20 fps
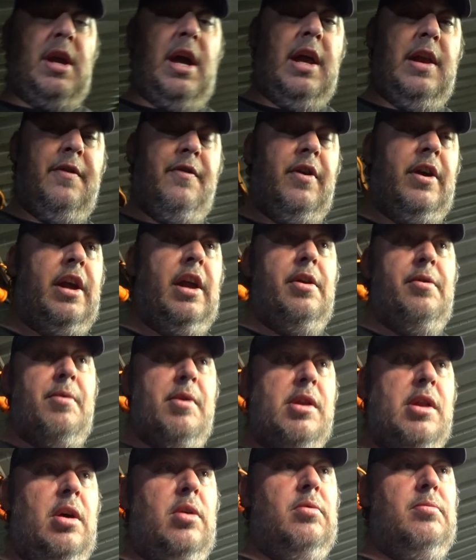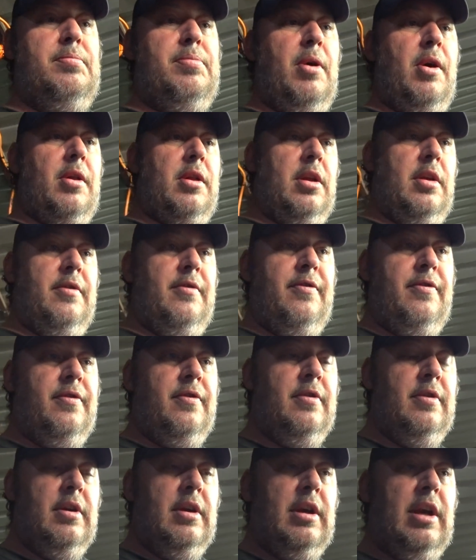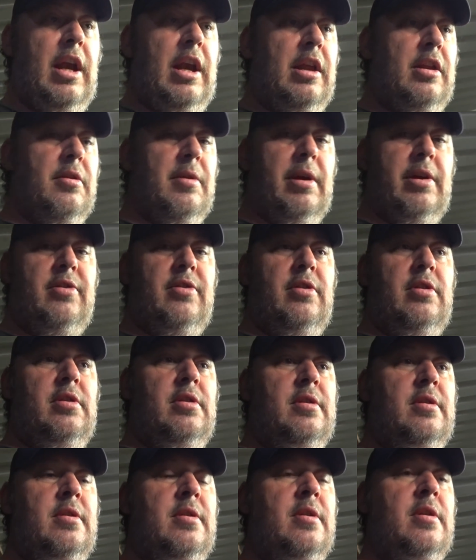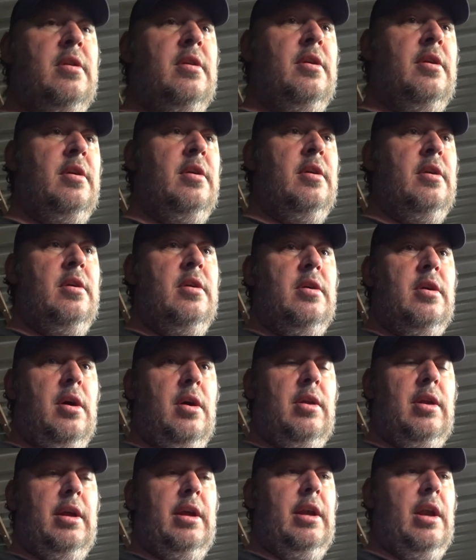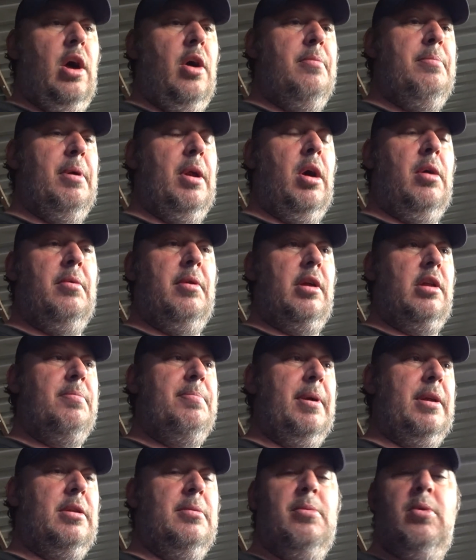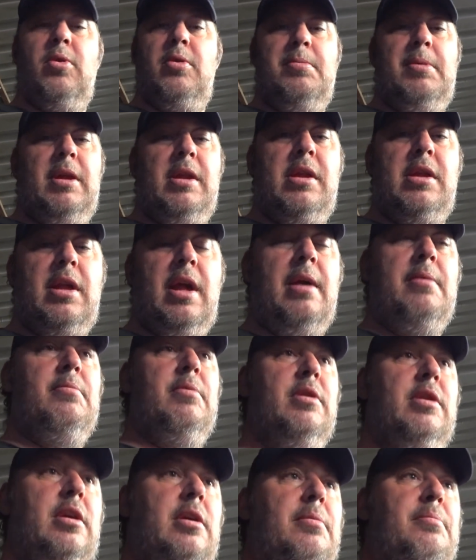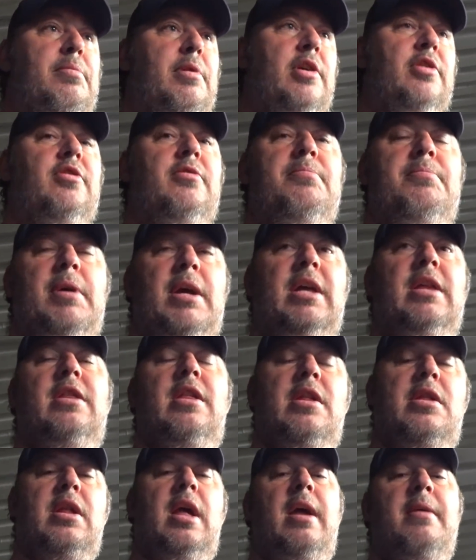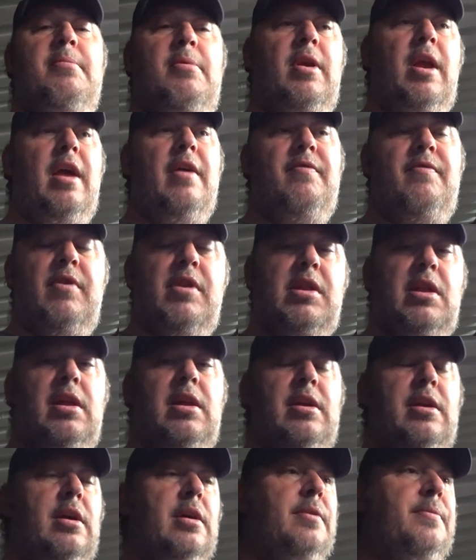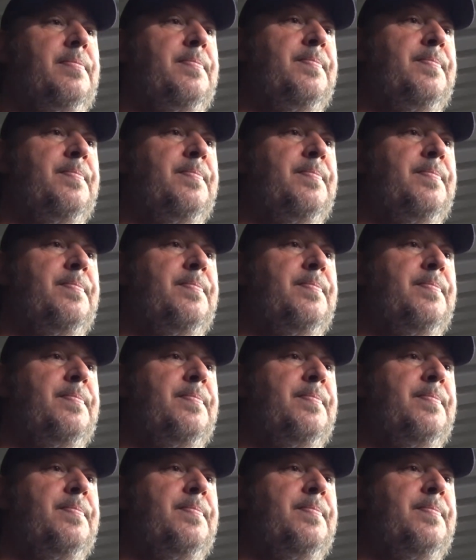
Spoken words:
And if I get a result positive in any direction, I'll let you know, but I would expect them all to be the same, with the compression being the same on every cylinder.